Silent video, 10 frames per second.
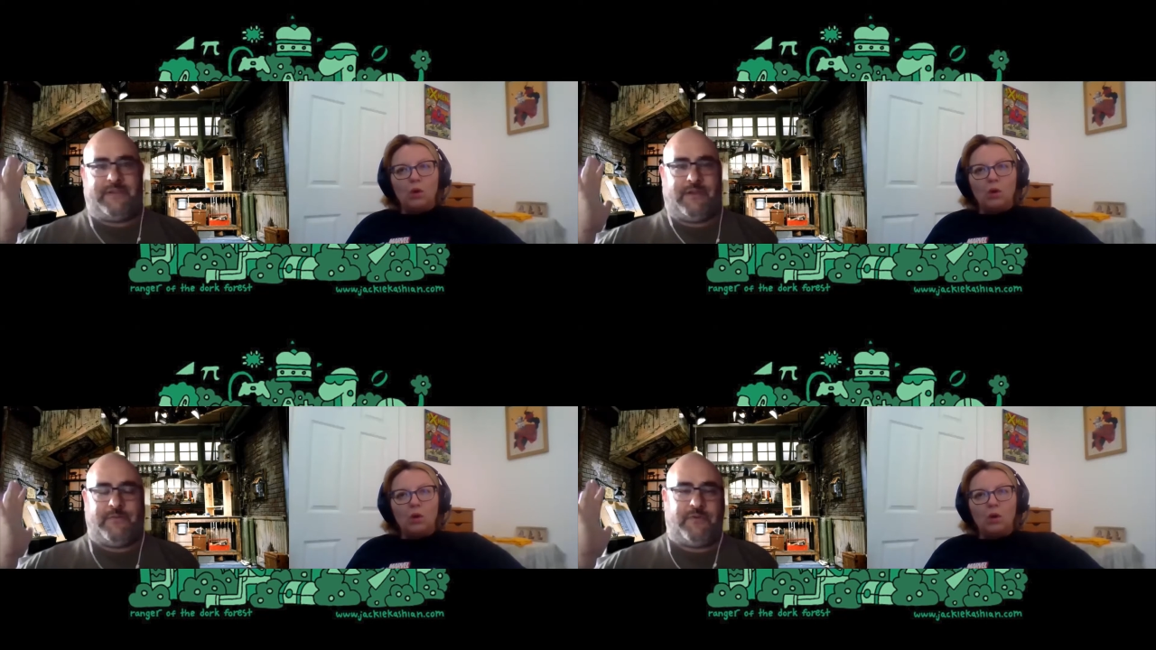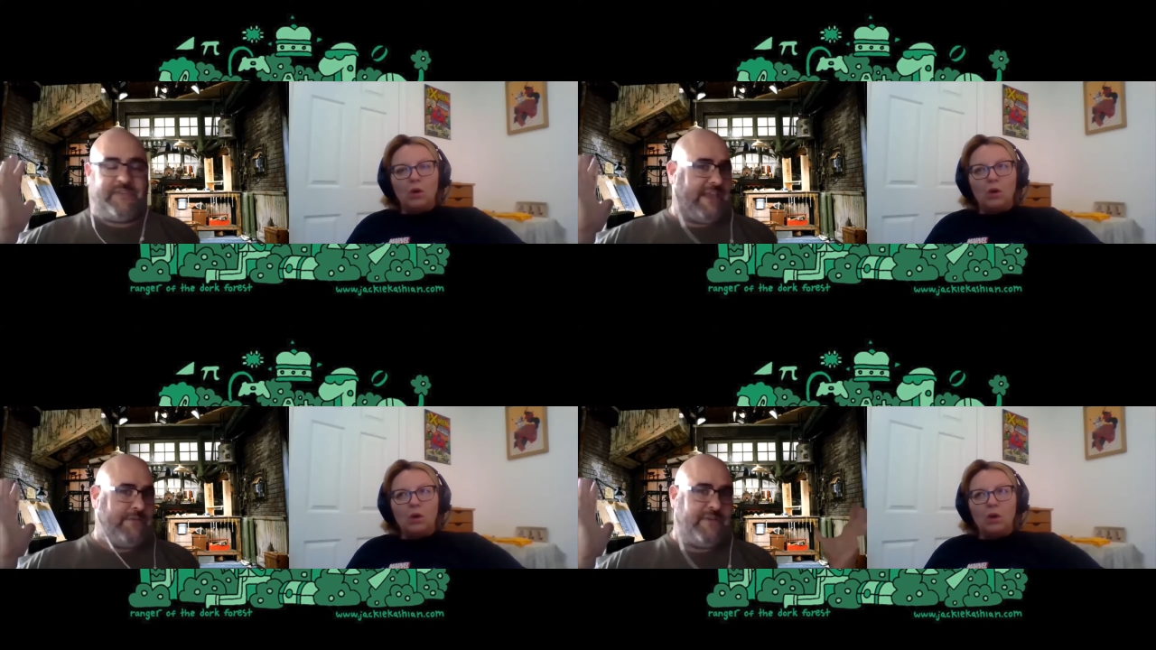Speaker 1: you know
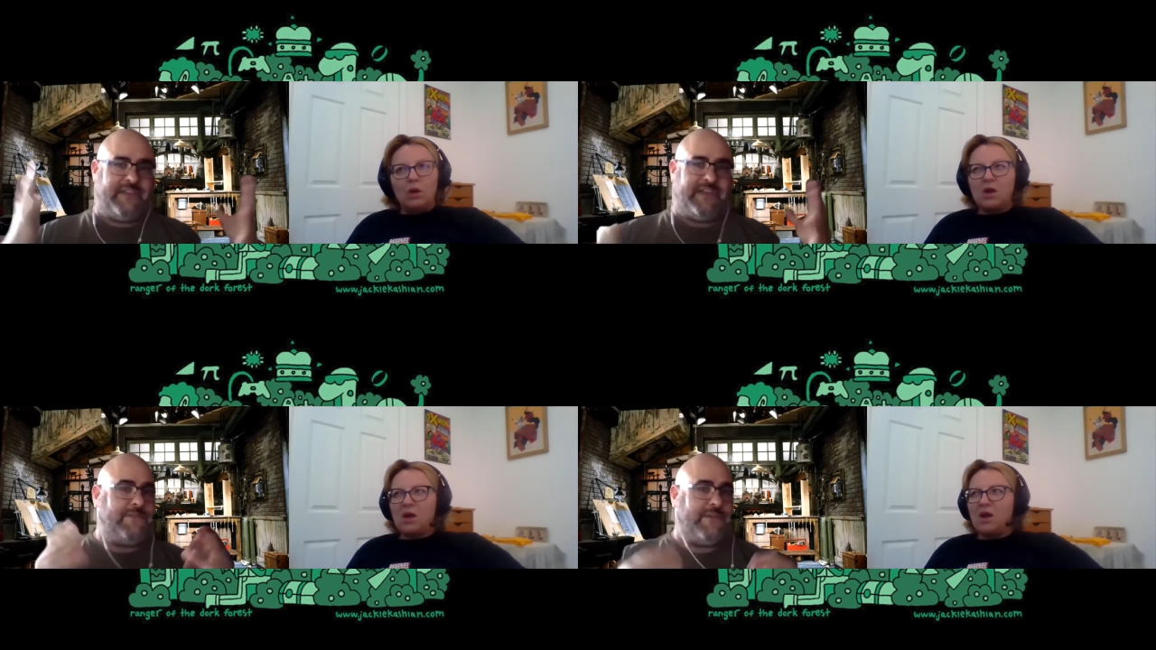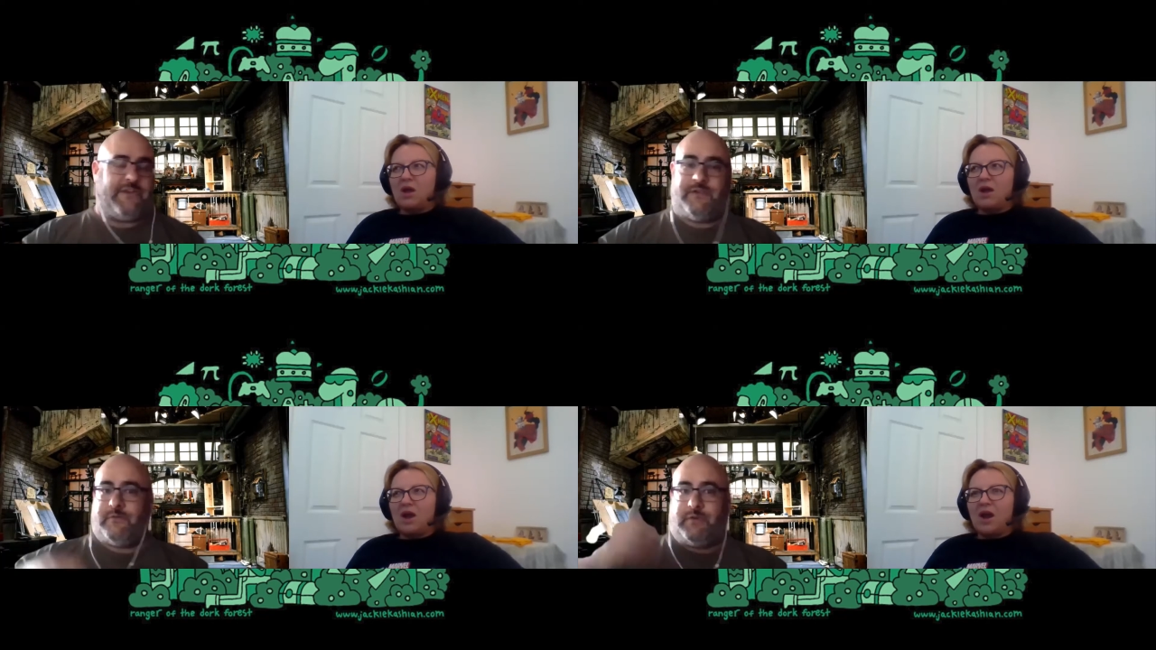was was the nick
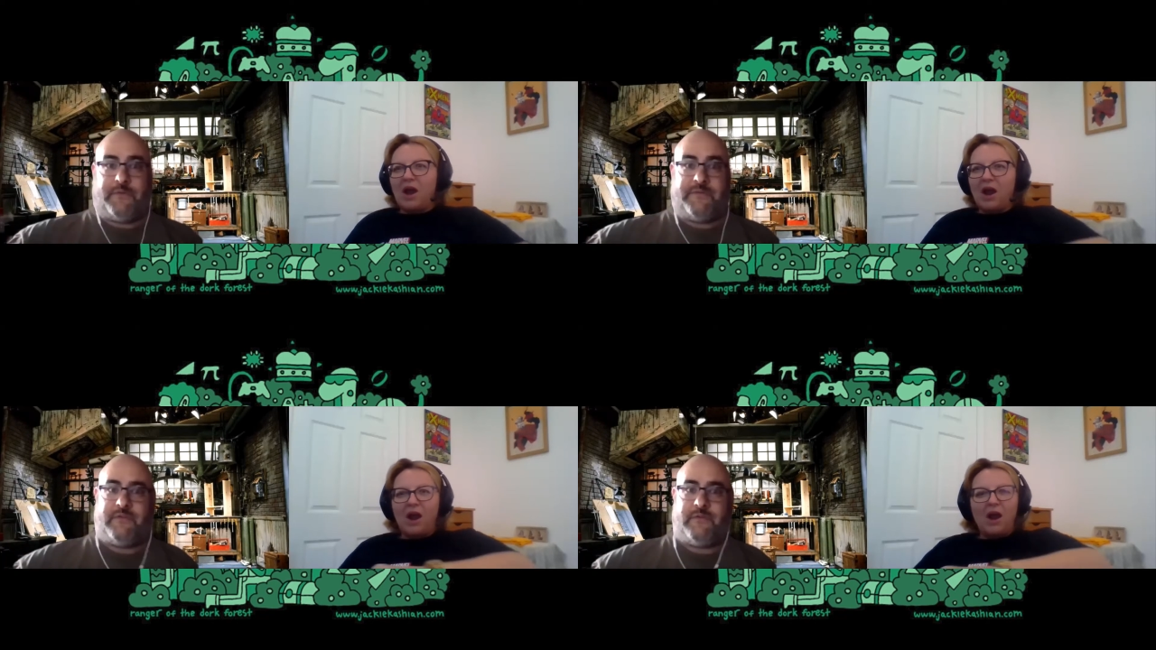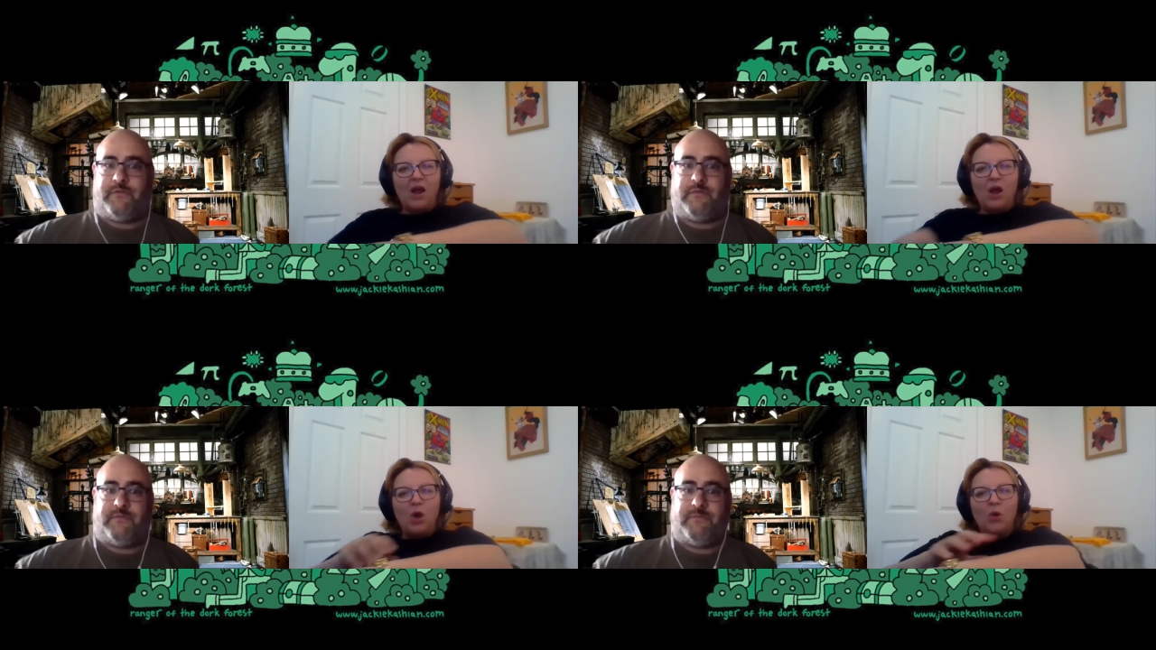fury who goes
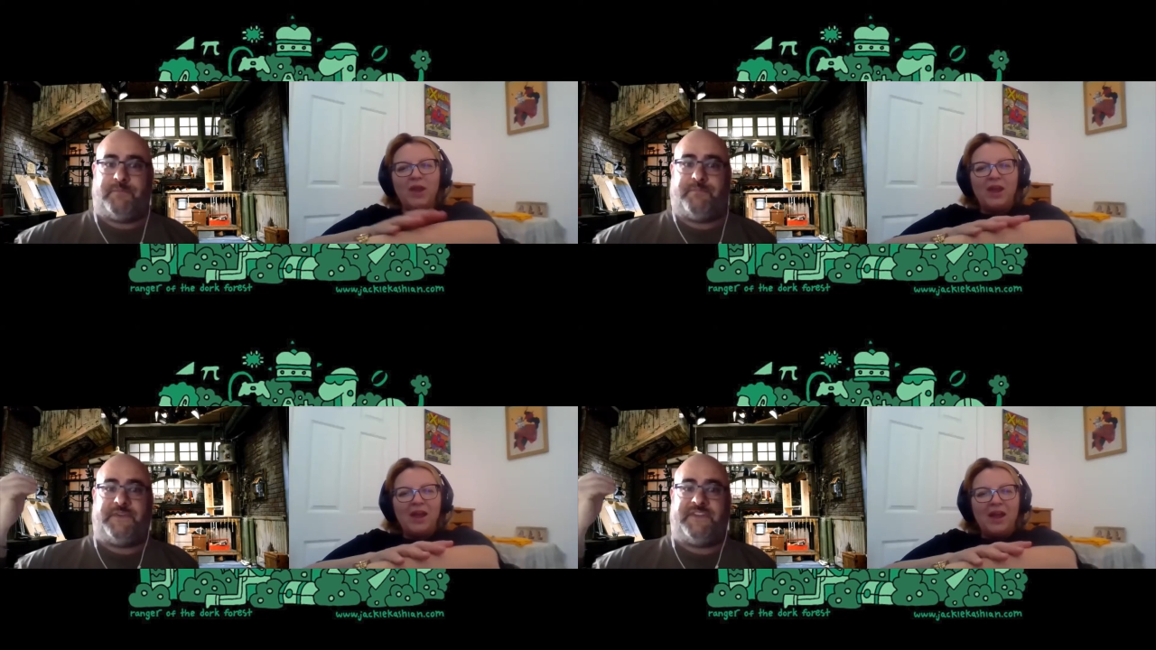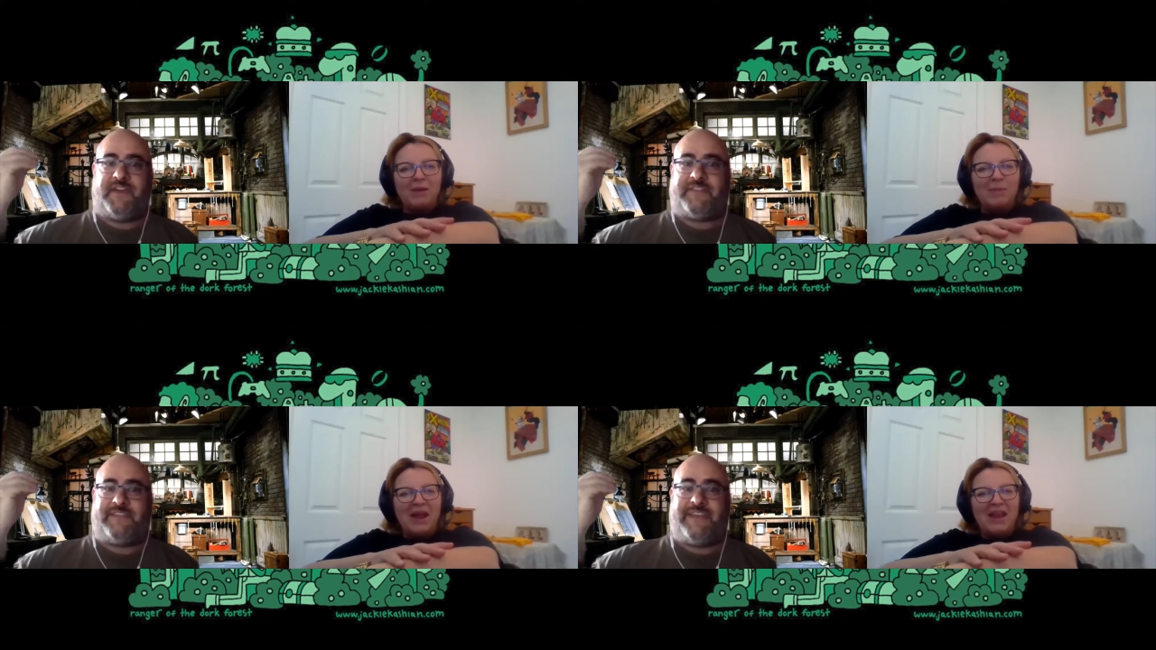who okay
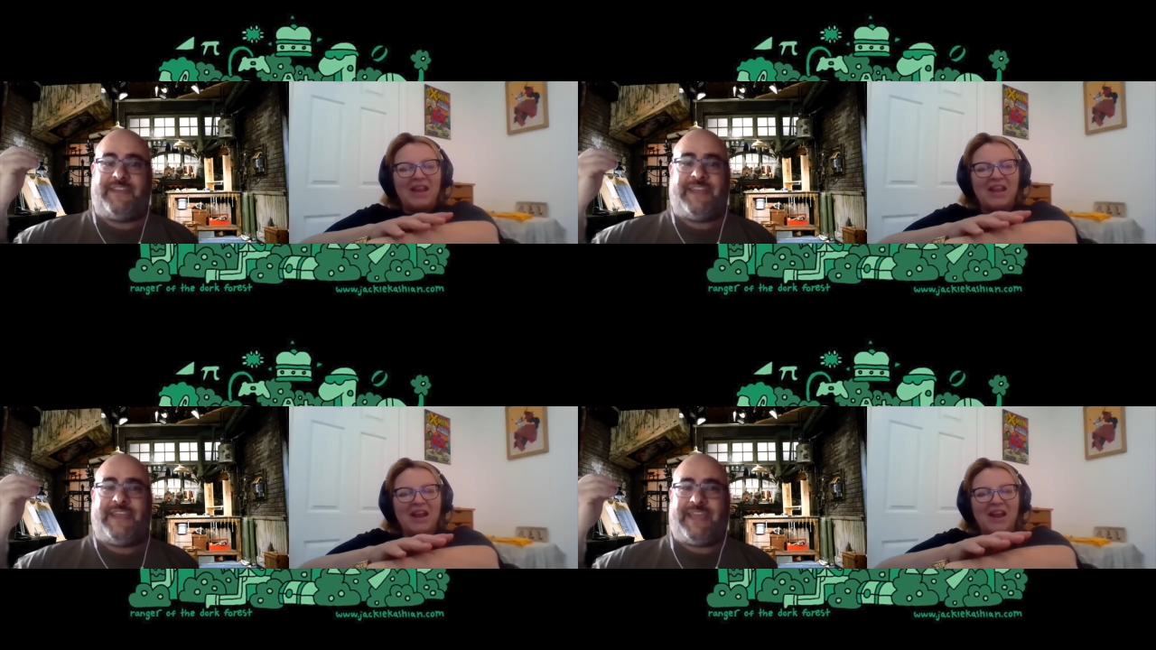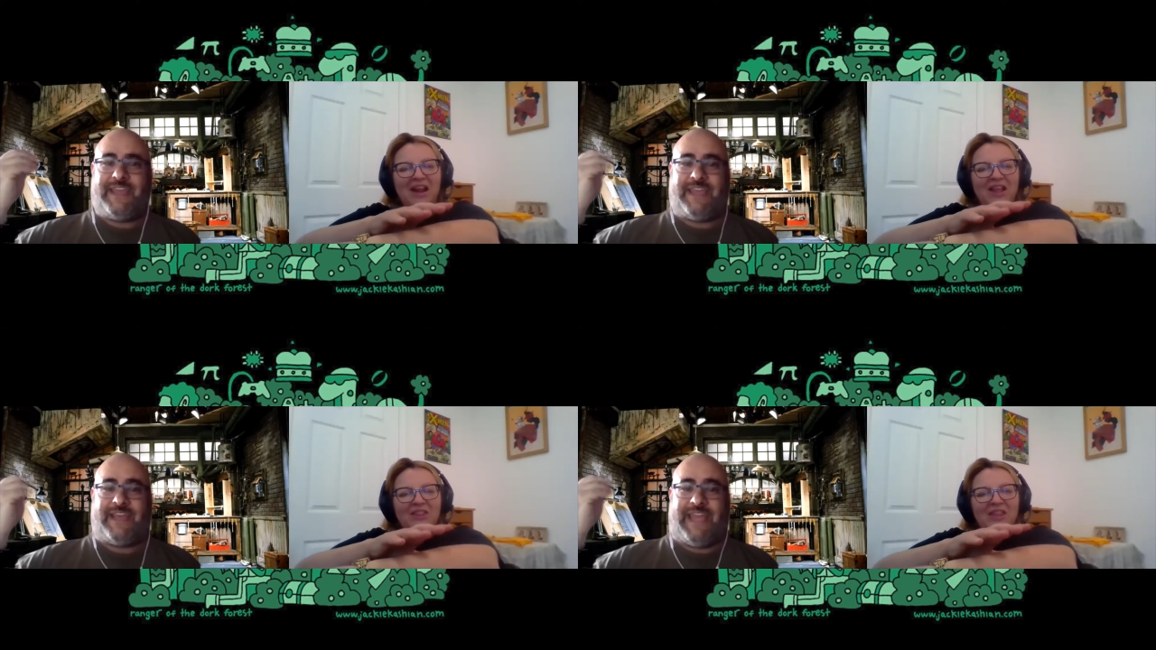my,
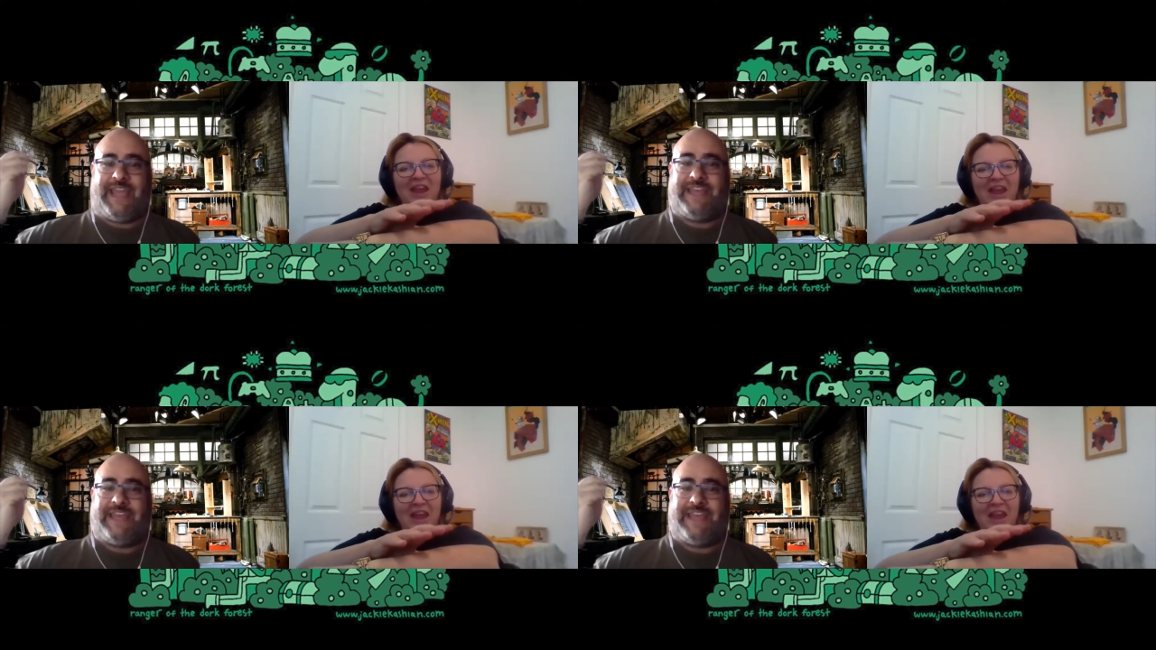in the Endgame?